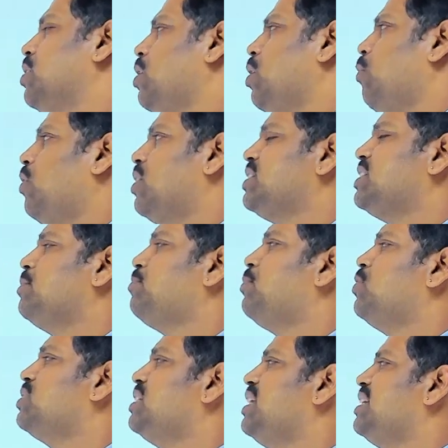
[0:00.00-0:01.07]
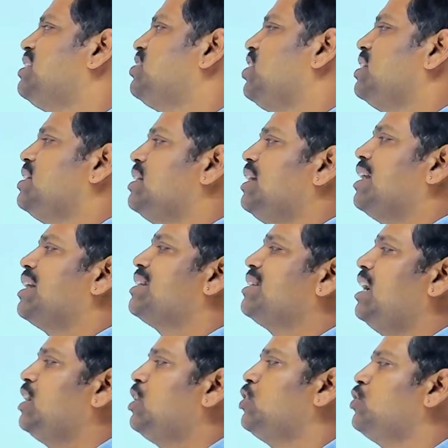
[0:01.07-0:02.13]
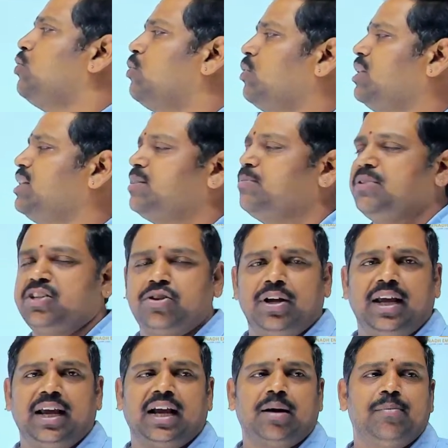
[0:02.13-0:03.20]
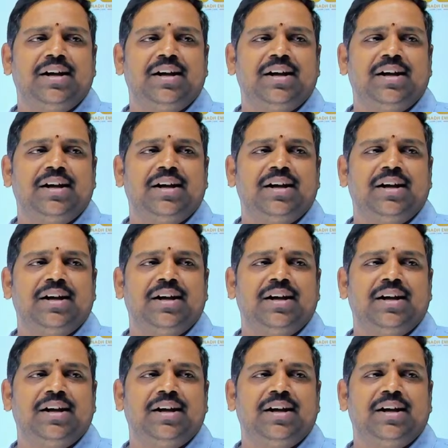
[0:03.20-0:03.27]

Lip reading: What is the percentage change in the result due to this mistake?